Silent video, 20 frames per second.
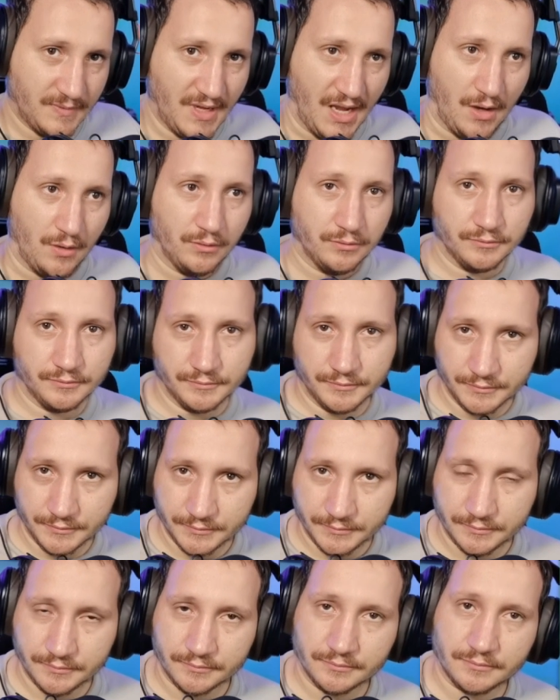Now,
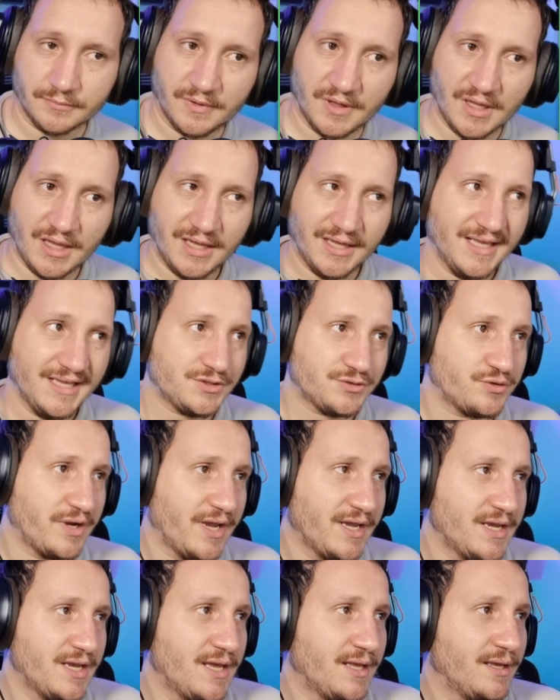let's
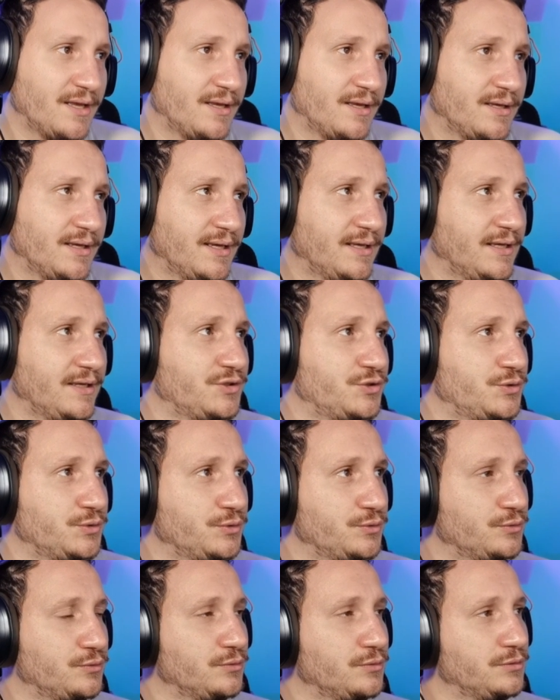try
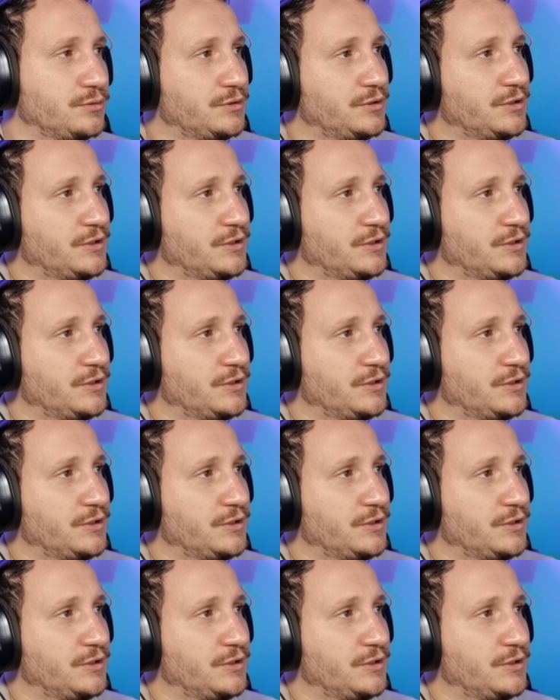to